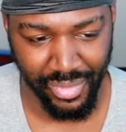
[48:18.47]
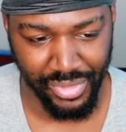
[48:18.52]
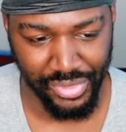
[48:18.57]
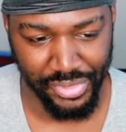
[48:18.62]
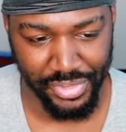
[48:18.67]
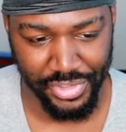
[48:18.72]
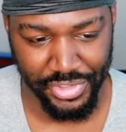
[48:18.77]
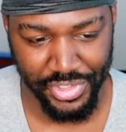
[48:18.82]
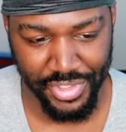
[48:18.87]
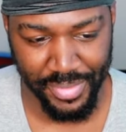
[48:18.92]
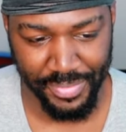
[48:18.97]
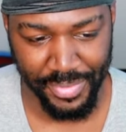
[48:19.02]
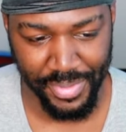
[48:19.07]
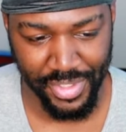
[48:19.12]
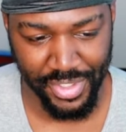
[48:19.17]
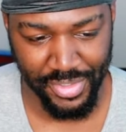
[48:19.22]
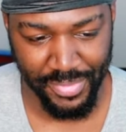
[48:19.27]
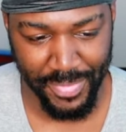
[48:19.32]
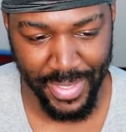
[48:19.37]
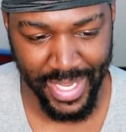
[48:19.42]
So you're shipping
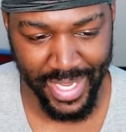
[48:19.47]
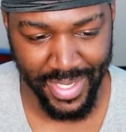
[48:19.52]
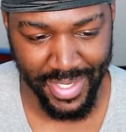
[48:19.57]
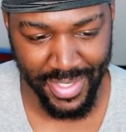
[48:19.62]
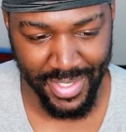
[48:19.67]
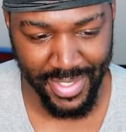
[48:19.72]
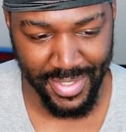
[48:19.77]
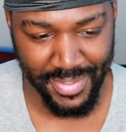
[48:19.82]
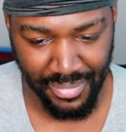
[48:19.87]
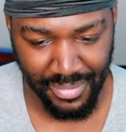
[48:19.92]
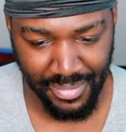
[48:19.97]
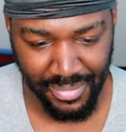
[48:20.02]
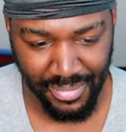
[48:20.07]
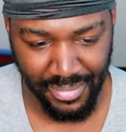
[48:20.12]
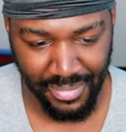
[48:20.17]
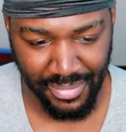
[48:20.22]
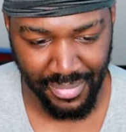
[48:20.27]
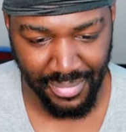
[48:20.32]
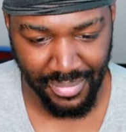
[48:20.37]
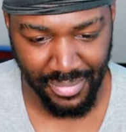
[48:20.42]
this back, huh? Jaller
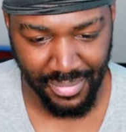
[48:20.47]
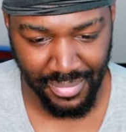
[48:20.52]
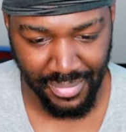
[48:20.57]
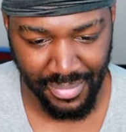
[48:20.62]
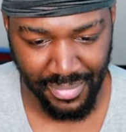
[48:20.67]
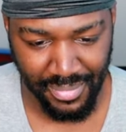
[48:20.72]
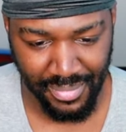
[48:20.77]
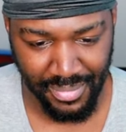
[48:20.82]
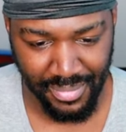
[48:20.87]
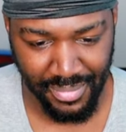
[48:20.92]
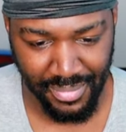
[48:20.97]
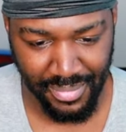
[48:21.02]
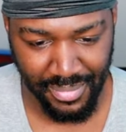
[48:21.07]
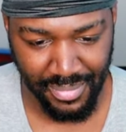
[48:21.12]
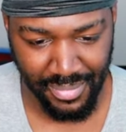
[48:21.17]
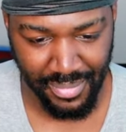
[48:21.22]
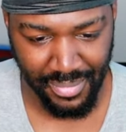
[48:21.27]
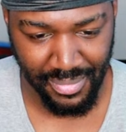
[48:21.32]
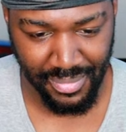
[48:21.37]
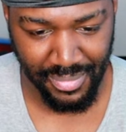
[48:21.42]
was your herald.
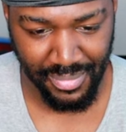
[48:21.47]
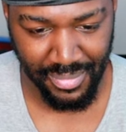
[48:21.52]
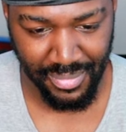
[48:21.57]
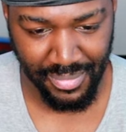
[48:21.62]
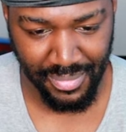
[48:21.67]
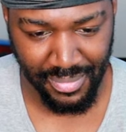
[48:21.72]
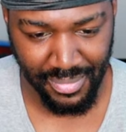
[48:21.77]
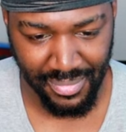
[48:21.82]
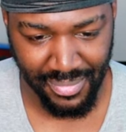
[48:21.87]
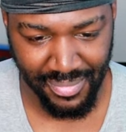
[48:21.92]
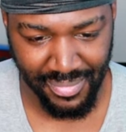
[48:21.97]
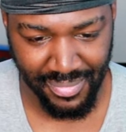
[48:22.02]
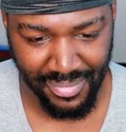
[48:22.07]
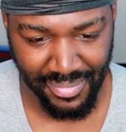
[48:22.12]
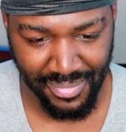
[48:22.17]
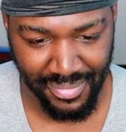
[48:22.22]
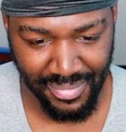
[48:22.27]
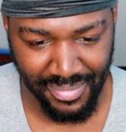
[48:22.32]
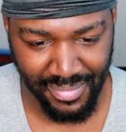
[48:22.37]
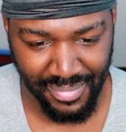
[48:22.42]
Let him
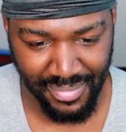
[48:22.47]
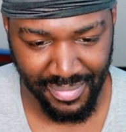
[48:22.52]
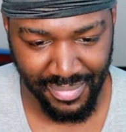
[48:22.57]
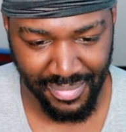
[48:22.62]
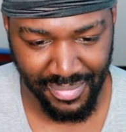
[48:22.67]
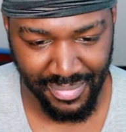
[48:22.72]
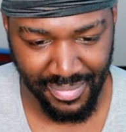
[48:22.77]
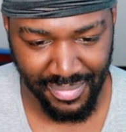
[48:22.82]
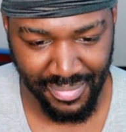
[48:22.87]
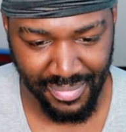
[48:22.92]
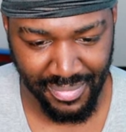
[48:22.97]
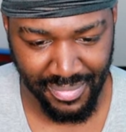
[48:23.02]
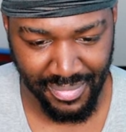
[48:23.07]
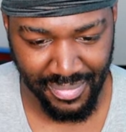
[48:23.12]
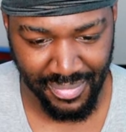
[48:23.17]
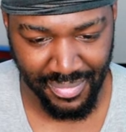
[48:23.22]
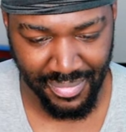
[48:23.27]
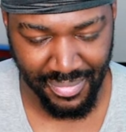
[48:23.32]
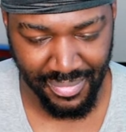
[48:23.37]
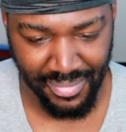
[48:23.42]
continue to lead you to
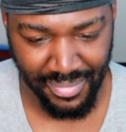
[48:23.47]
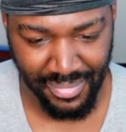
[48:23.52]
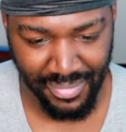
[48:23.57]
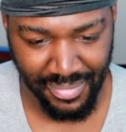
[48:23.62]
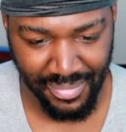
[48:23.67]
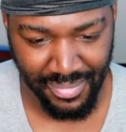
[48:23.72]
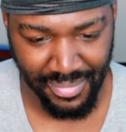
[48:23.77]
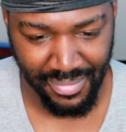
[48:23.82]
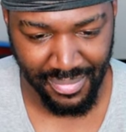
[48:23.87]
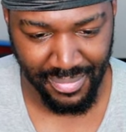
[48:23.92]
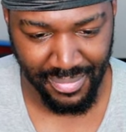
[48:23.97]
victory.